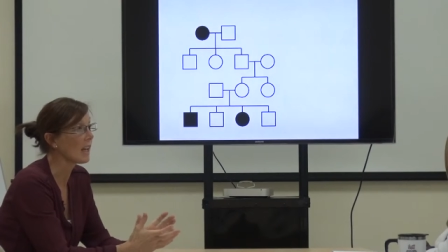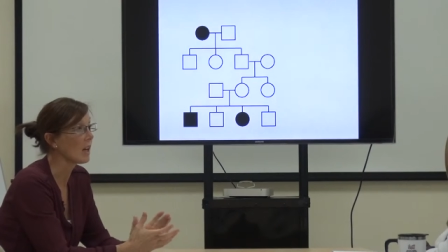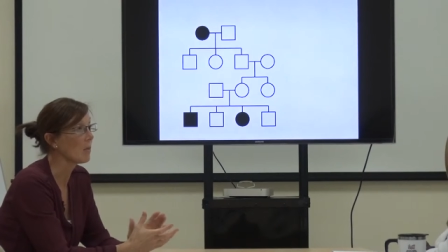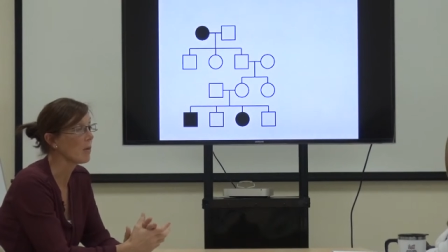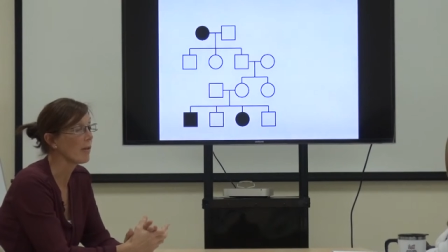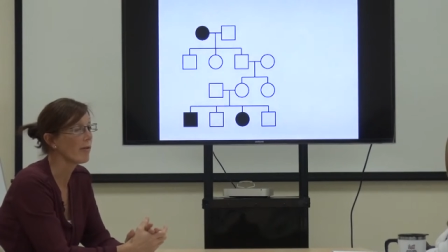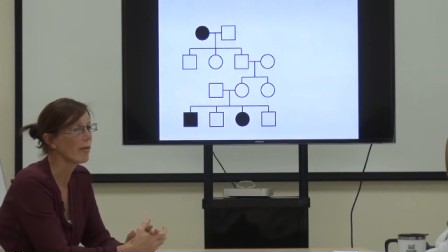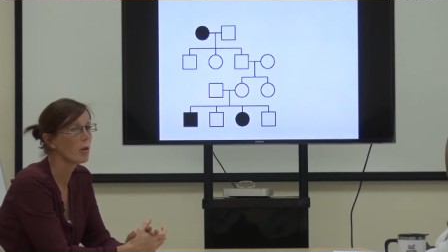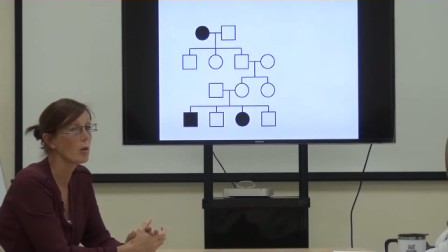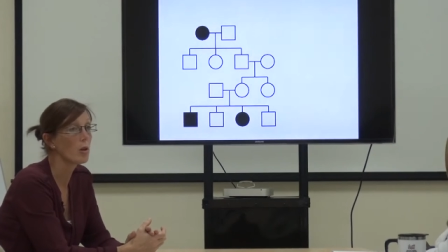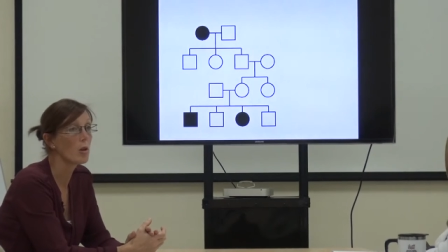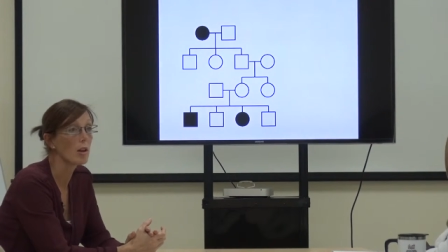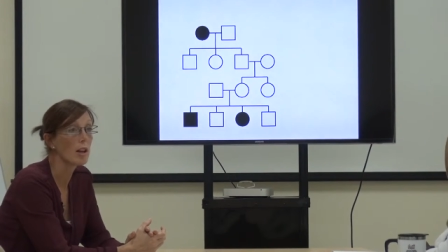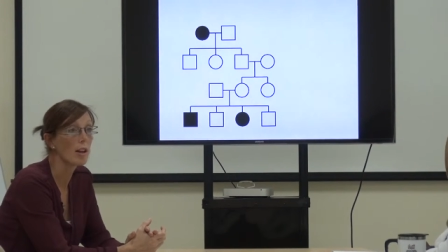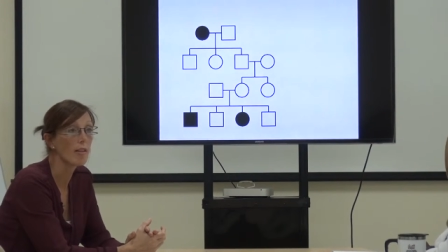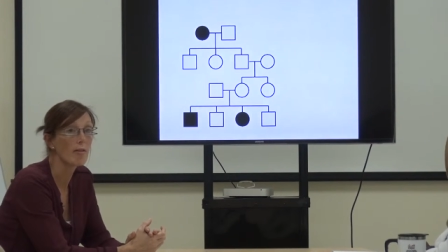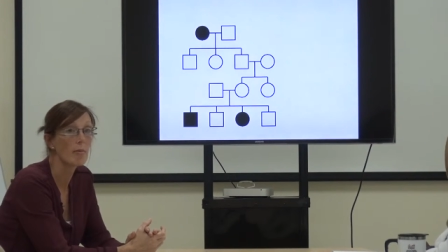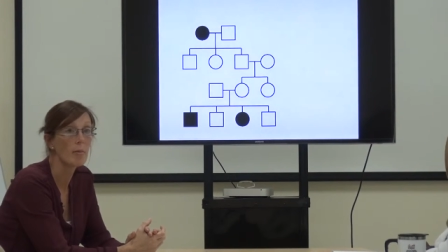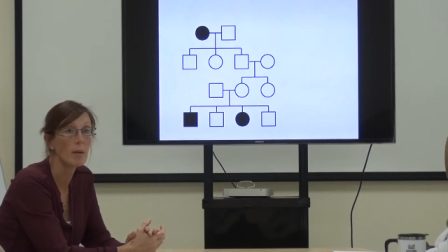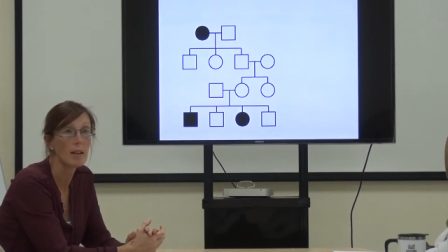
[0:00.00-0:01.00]
here before you
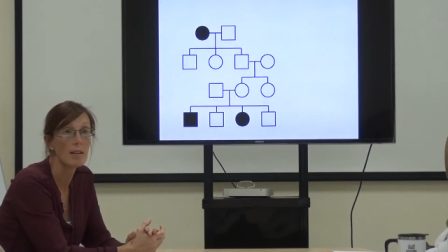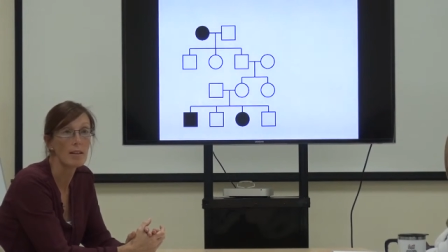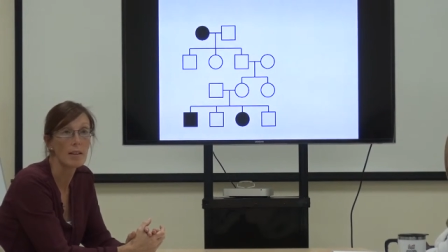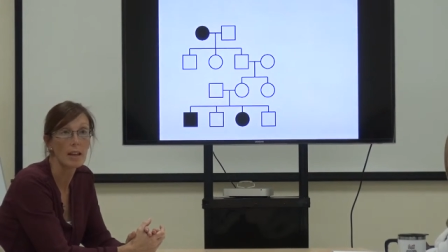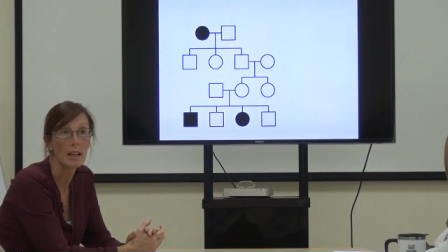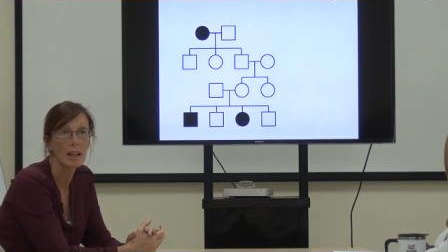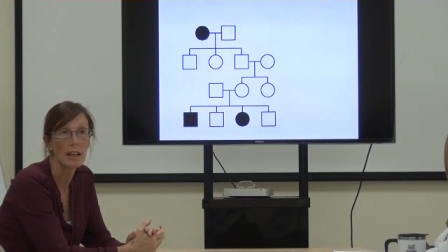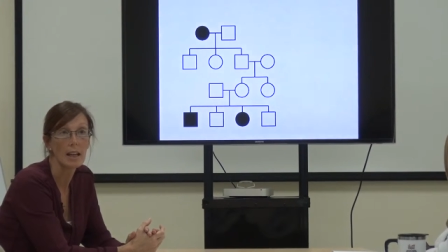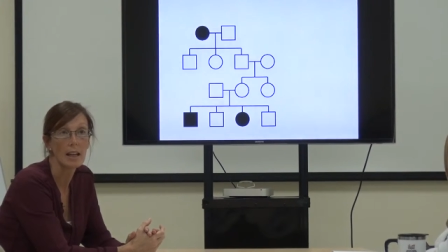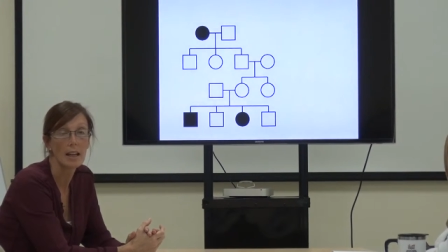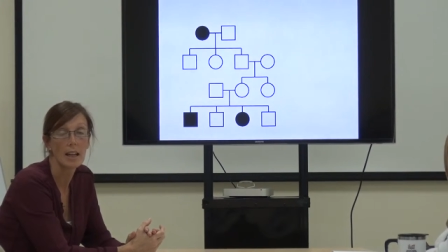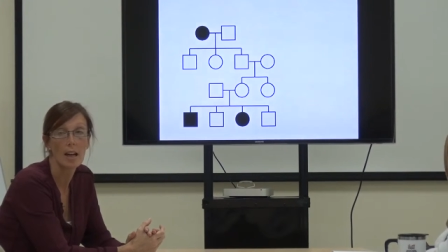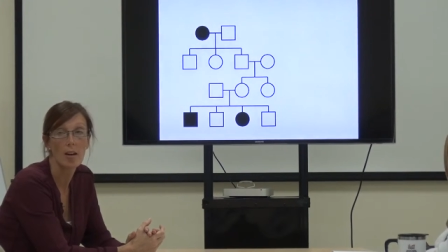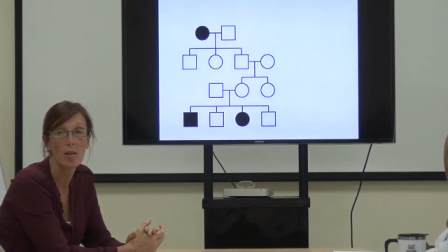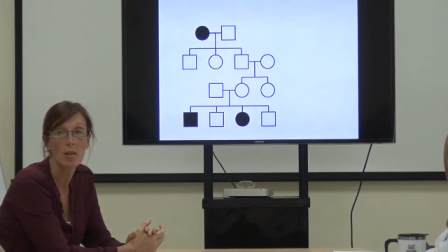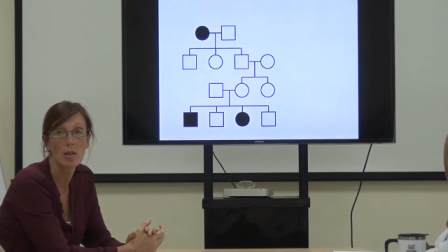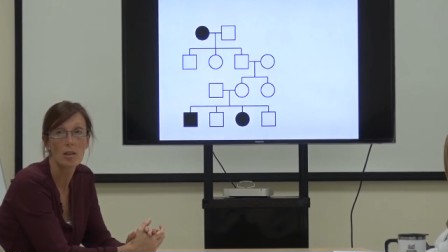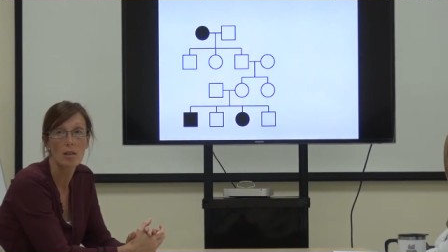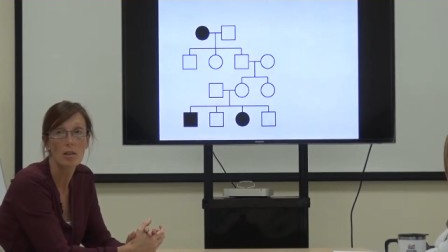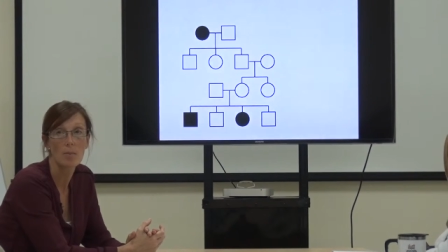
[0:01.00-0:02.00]
give me the
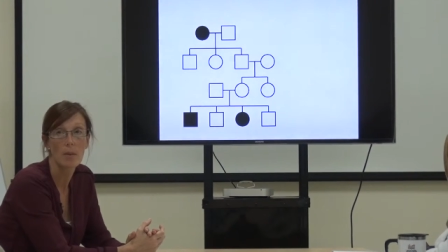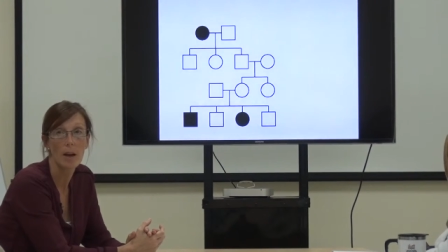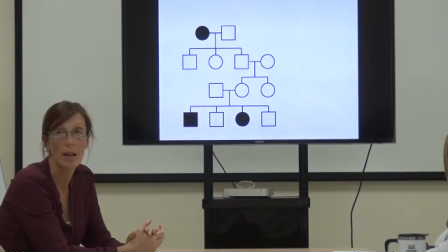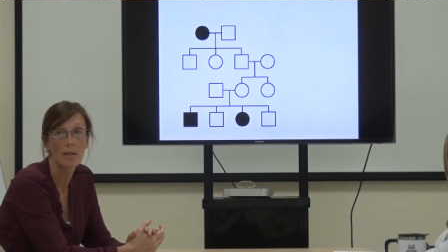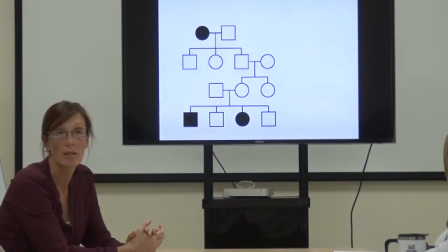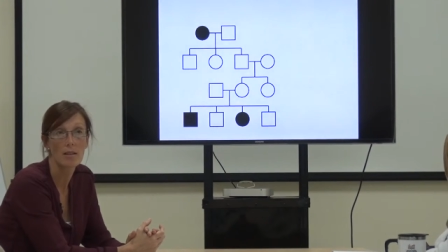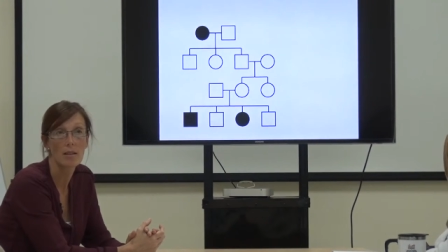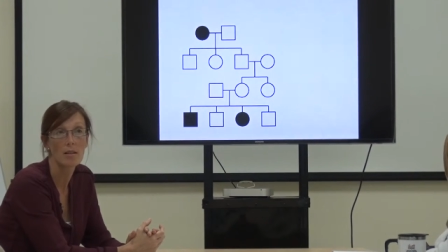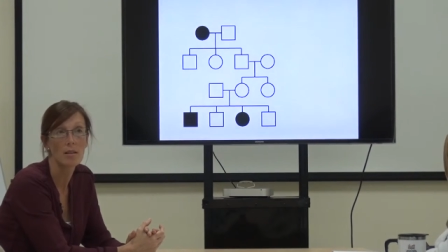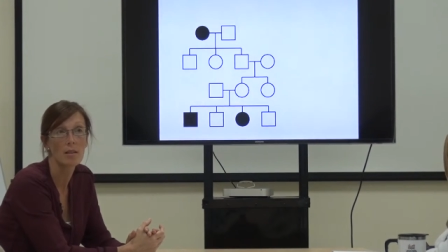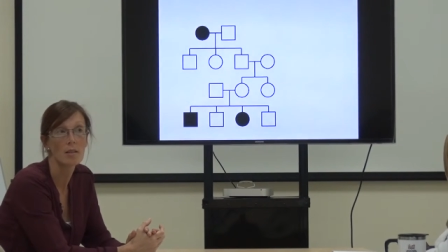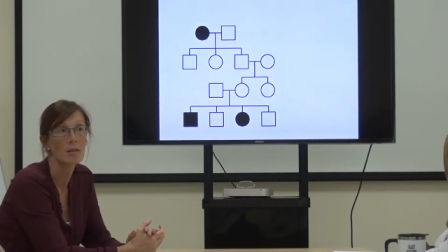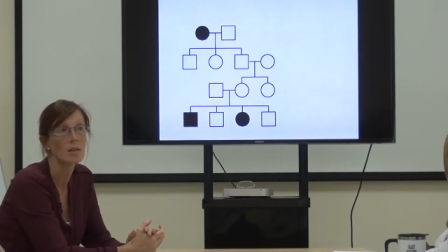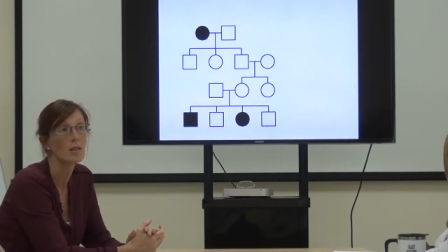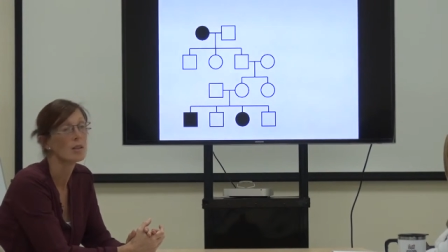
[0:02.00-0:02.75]
inheritance pattern?